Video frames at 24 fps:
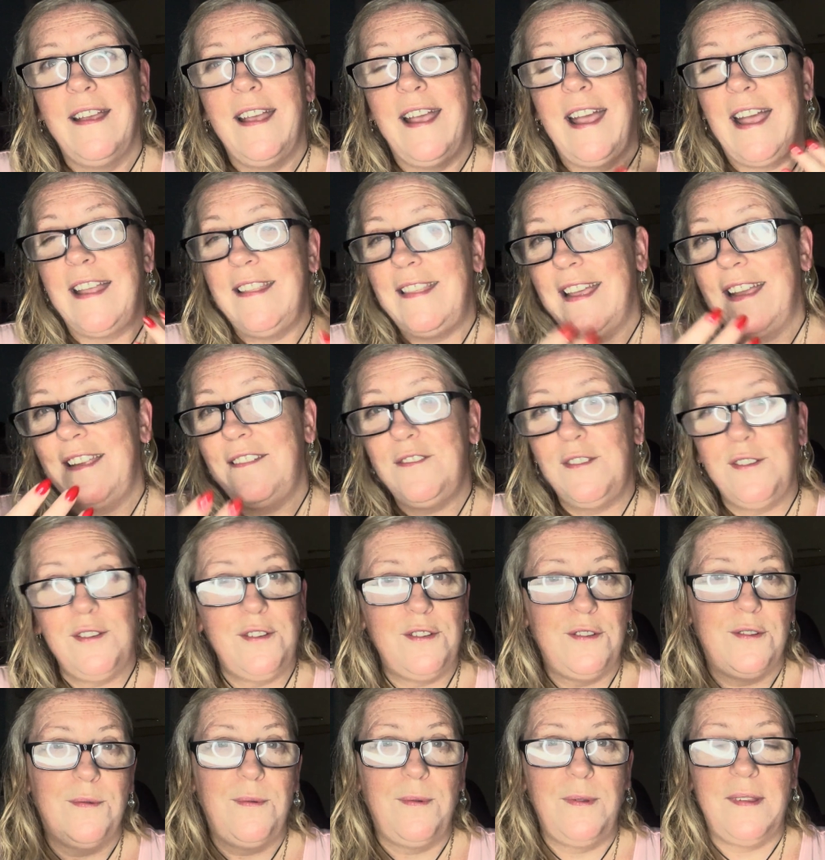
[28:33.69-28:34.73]
And that just
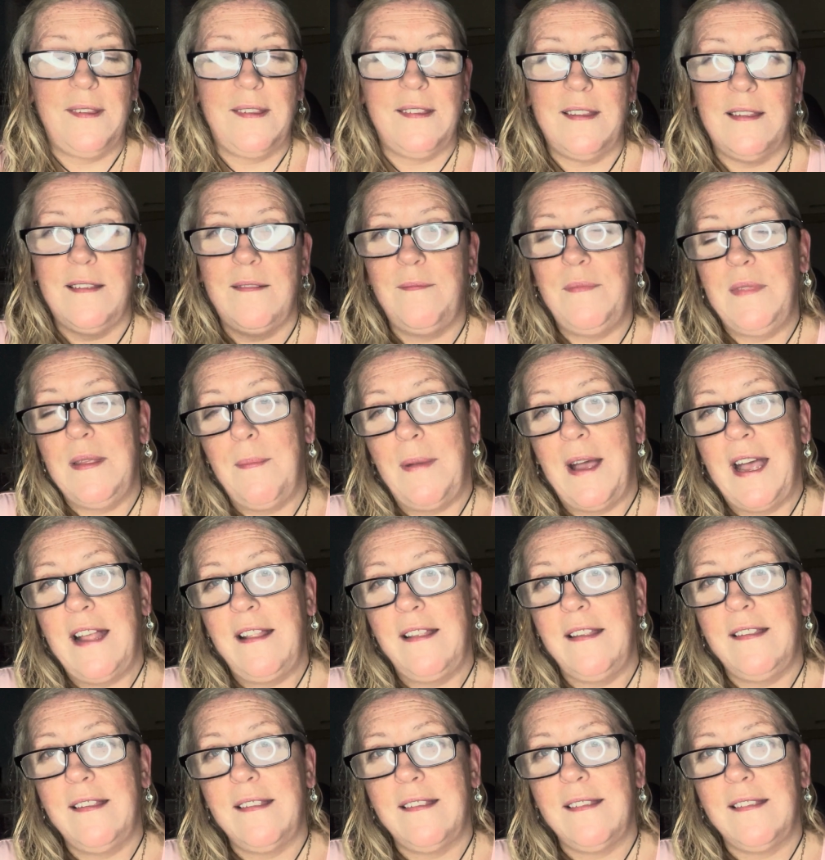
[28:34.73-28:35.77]
shows the
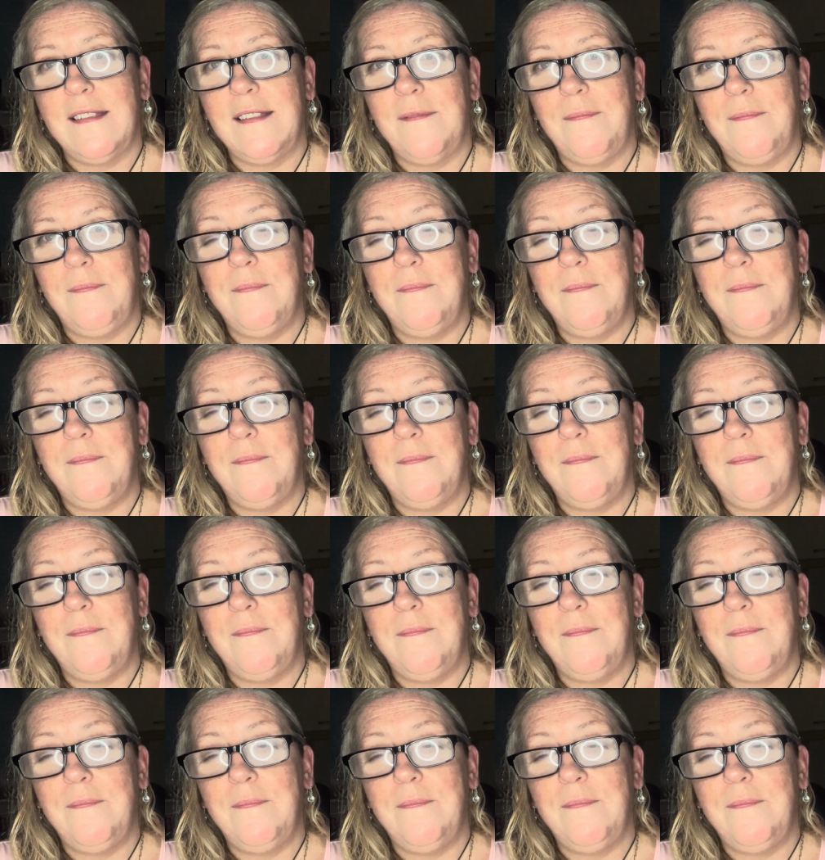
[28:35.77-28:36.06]
balance.